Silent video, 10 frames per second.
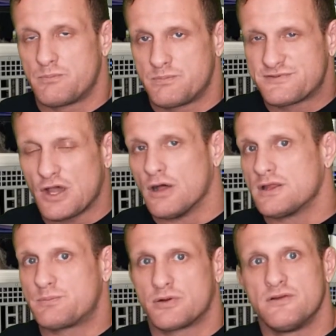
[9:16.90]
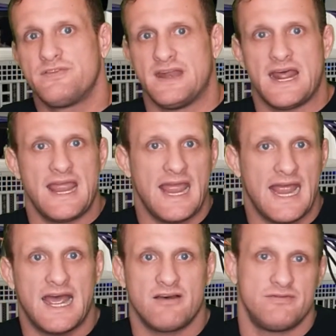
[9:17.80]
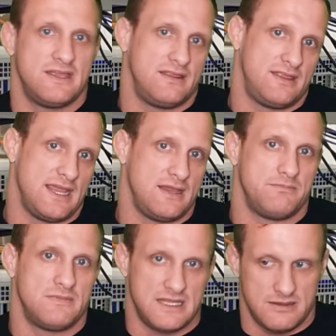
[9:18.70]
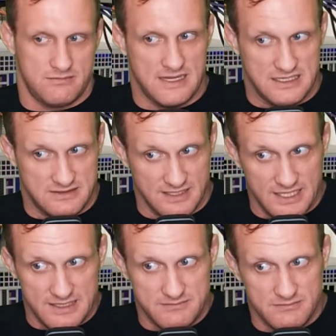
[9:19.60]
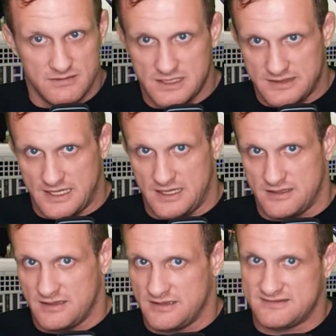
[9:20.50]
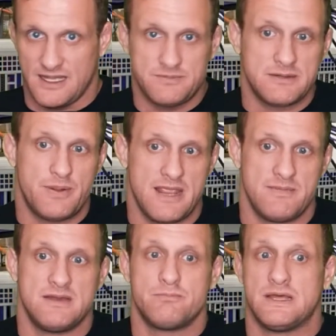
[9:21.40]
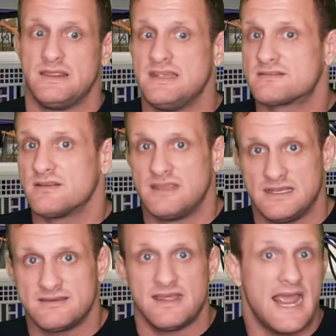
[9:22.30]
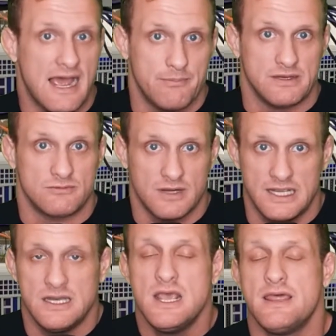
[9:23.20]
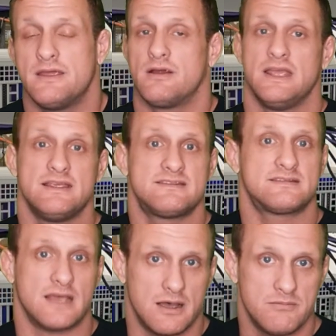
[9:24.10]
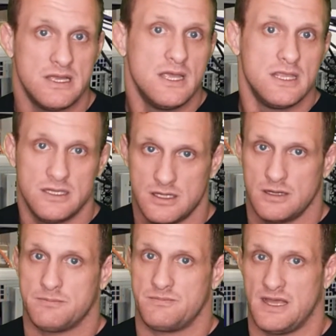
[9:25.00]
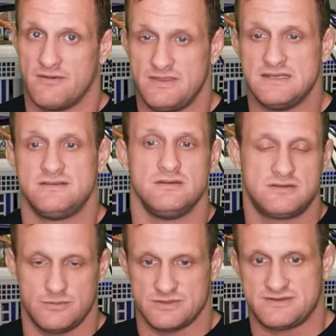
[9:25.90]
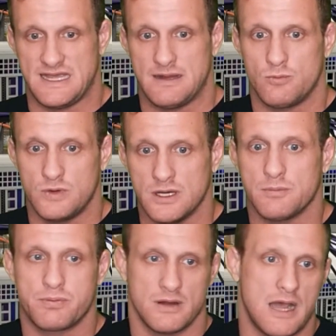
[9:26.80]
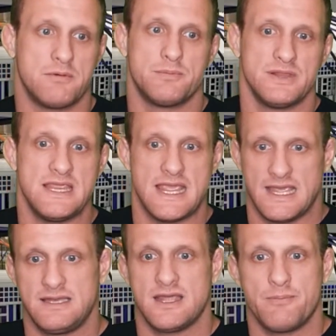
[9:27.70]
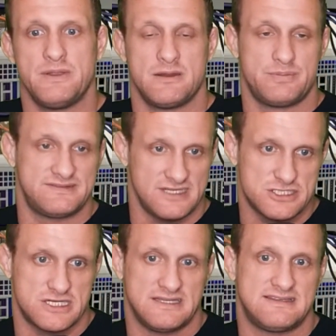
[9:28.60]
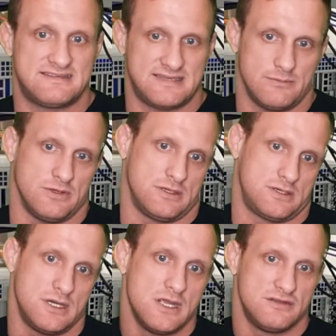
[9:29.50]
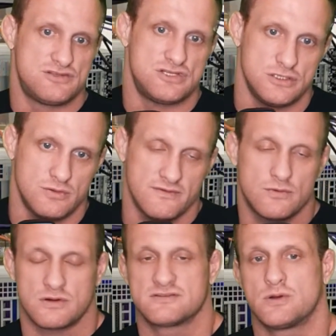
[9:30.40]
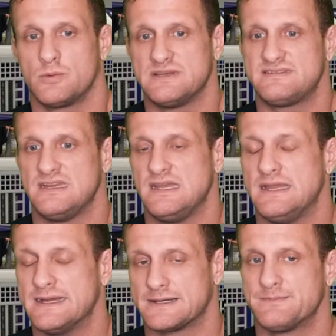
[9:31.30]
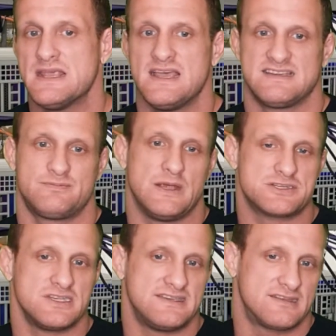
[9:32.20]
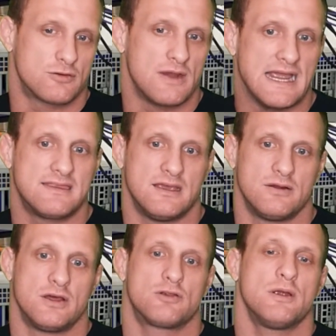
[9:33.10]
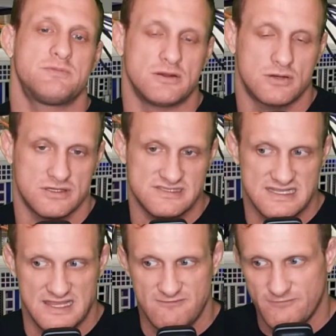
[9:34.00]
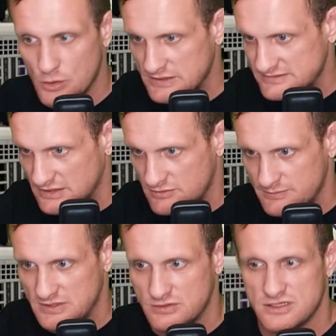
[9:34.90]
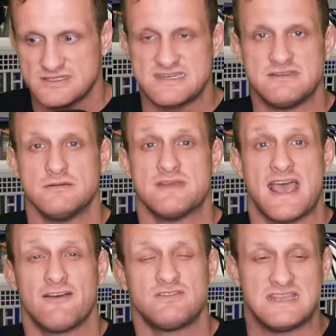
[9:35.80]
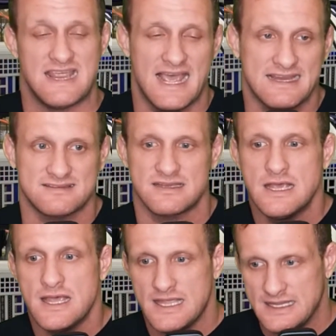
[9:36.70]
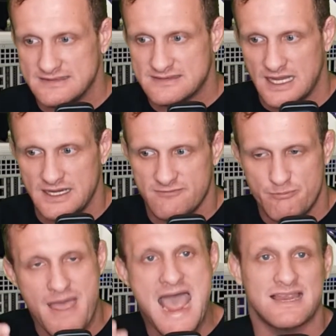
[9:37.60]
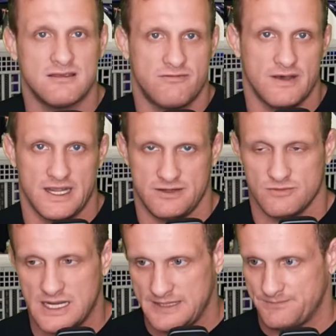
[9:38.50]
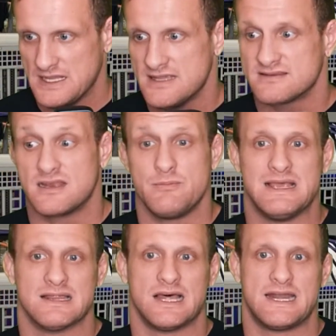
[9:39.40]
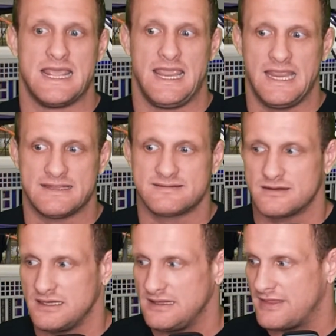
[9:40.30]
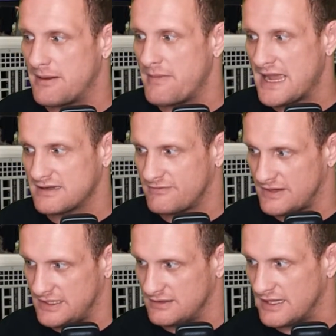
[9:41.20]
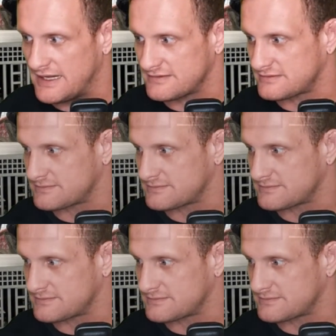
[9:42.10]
solid proof that I have that they did it, that they accepted payment, but these are things that happen, right? There is some, you know, of these YouTubers that will probably end up in a position similar to, of course, what we see here, especially as the crackdown on cryptocurrency and the focus on cryptocurrency due to FTX is kind of magnified, right? It's going to be a lot of ants underneath that magnifying glass.